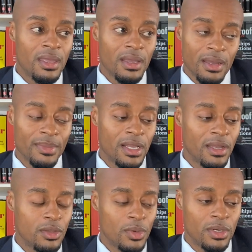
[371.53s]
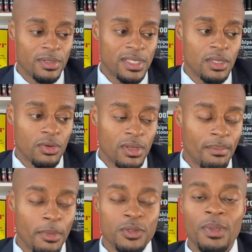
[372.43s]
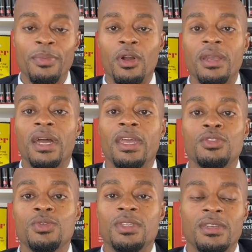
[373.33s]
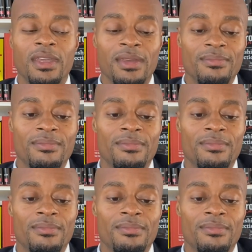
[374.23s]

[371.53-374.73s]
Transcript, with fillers: And let me let you in on a secret. Most people are not interested in that.